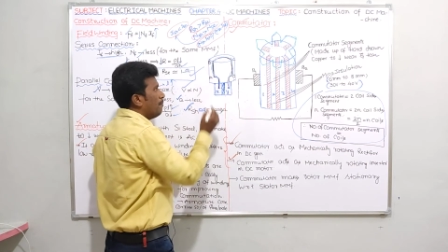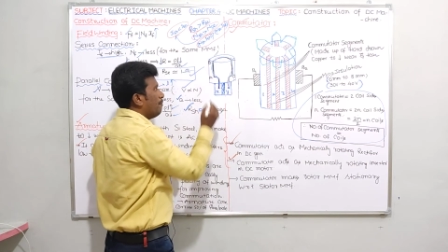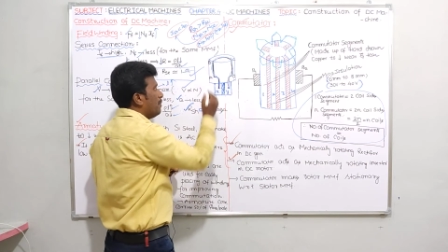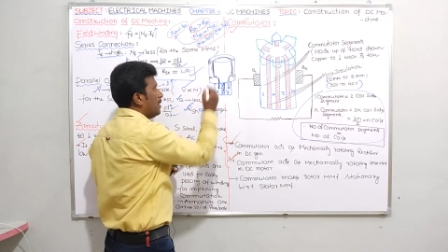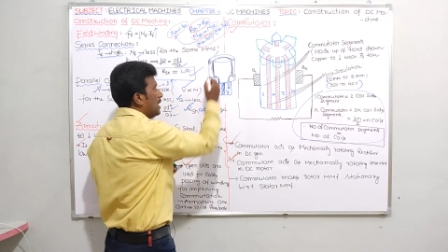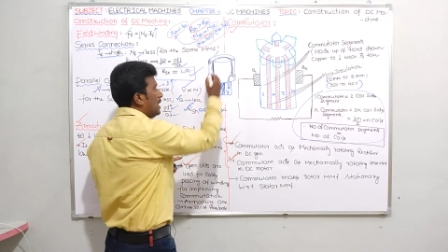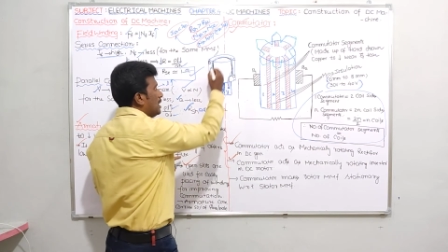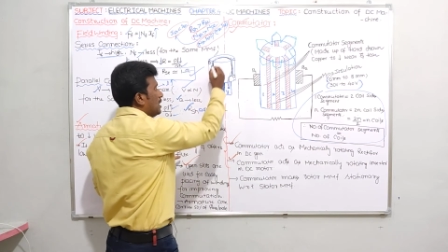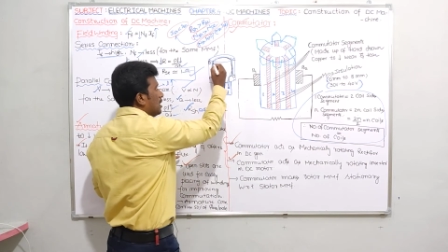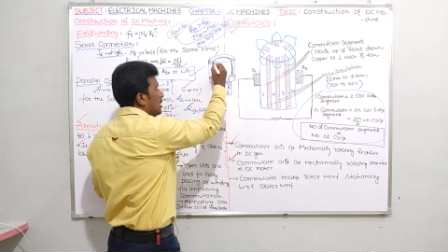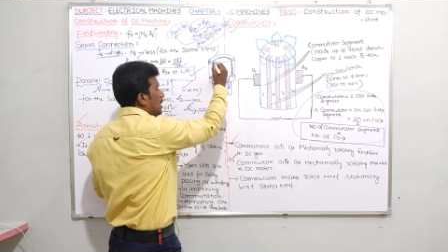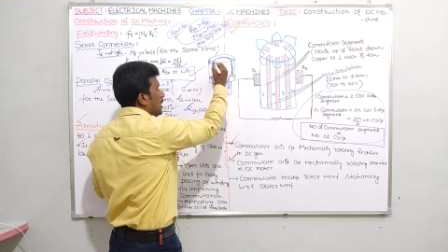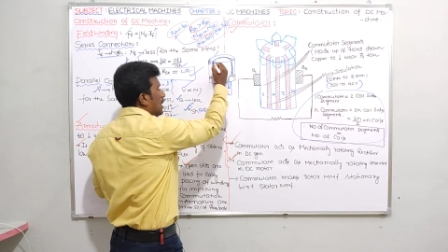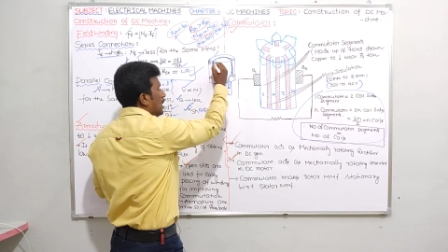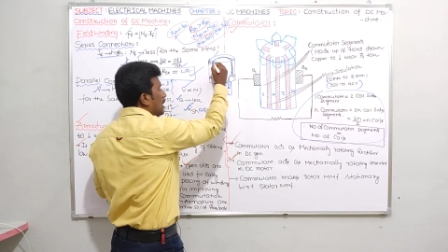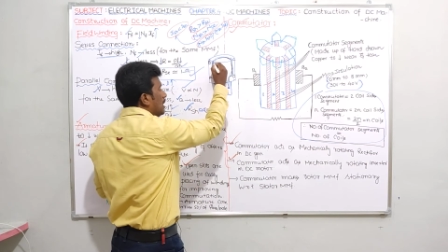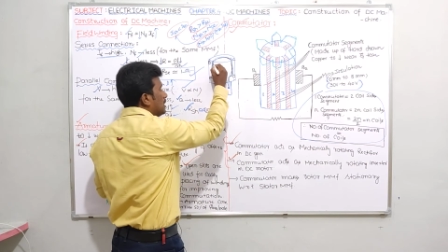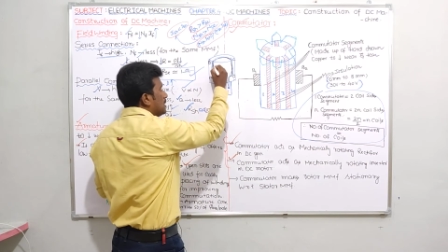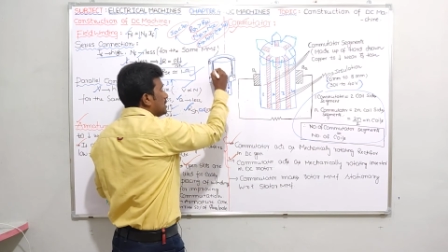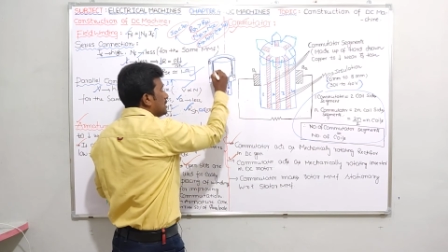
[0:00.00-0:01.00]
But
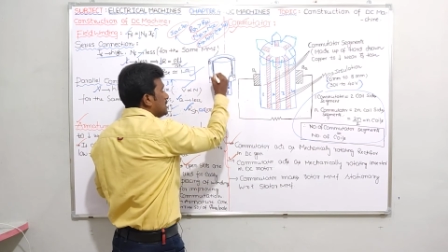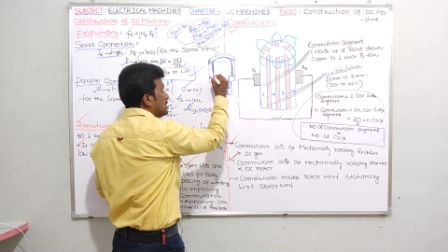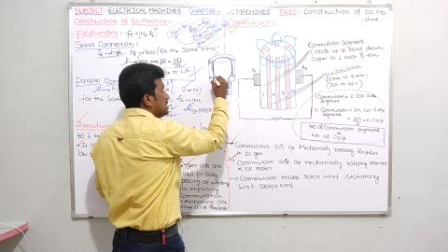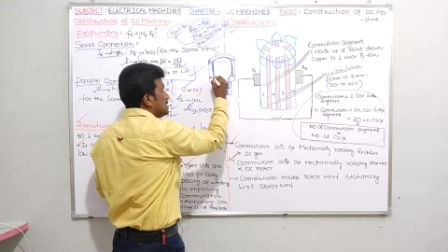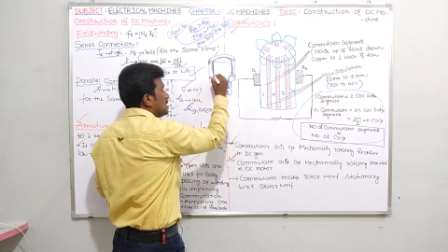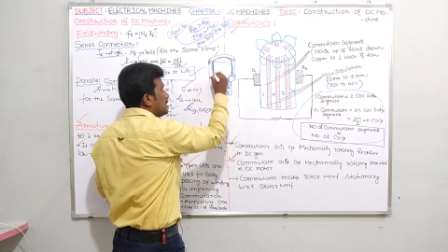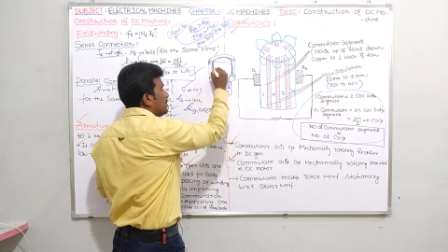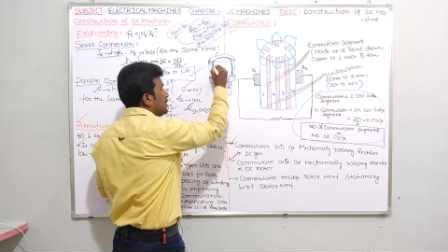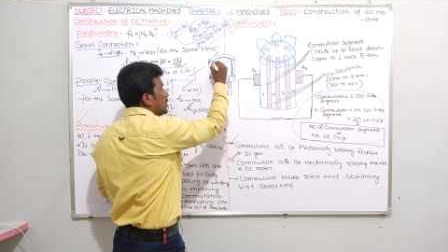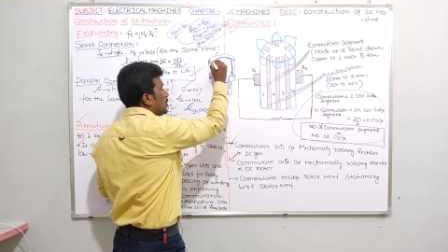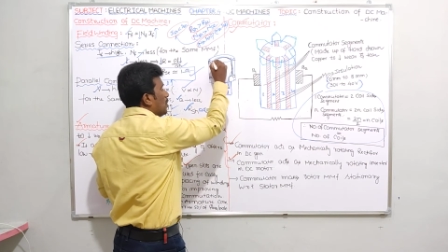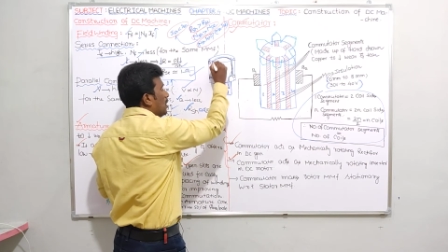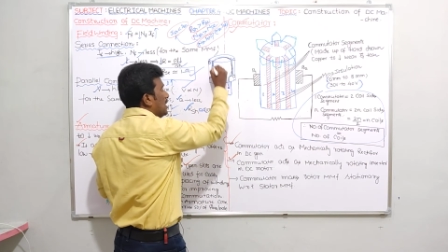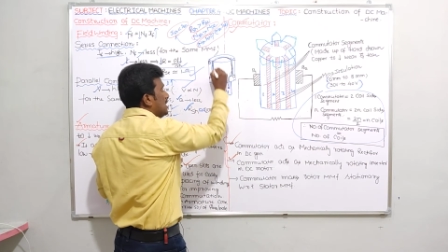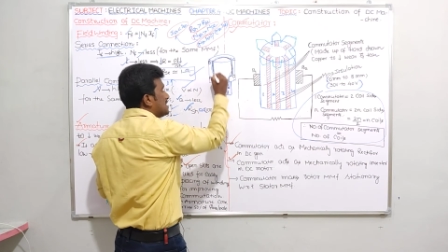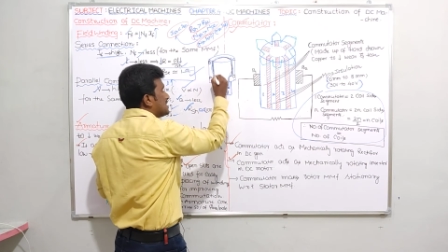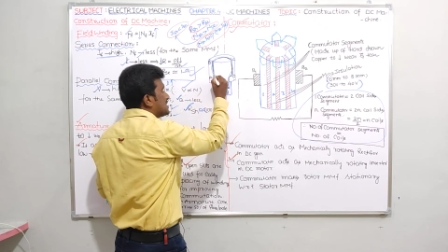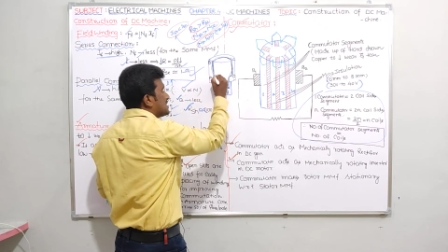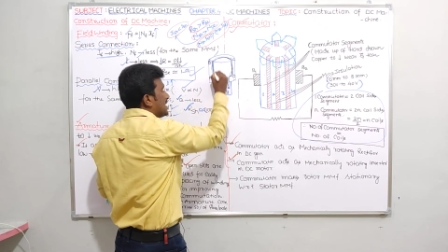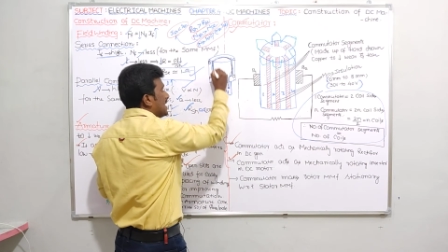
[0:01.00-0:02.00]
this is nothing but
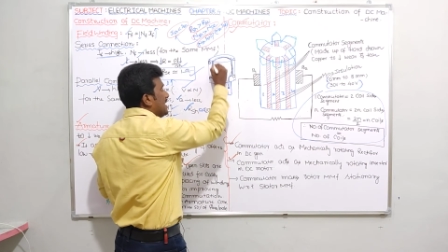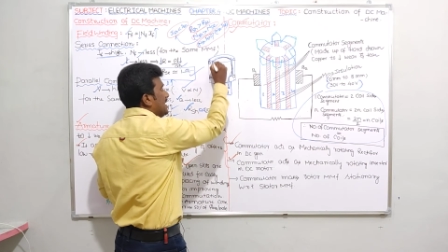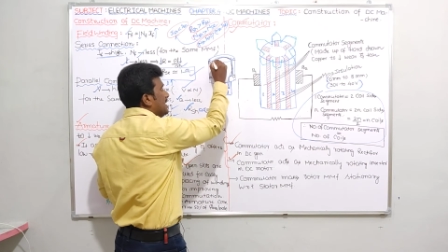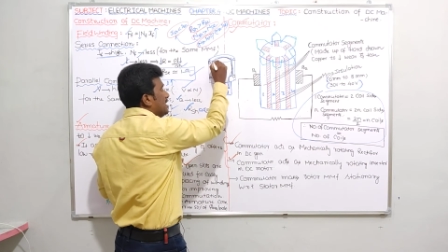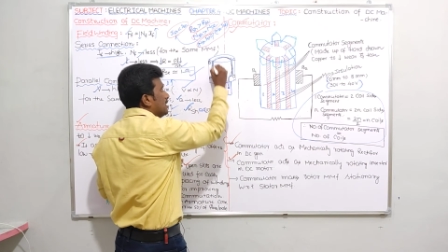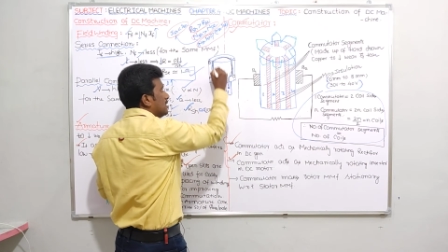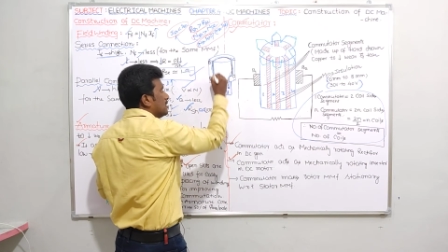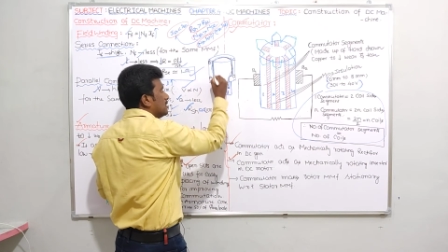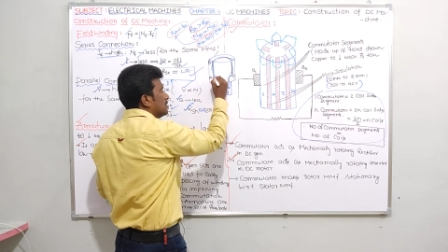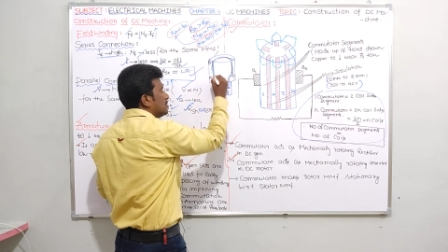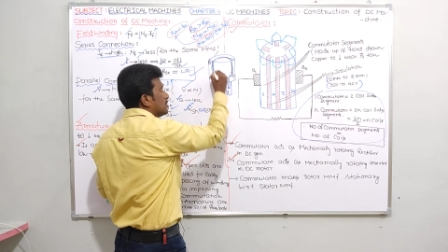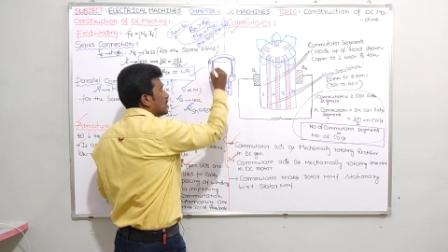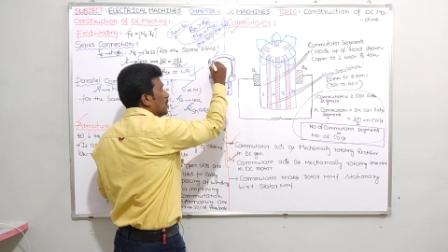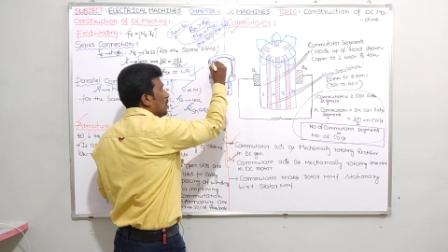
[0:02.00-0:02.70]
coil side.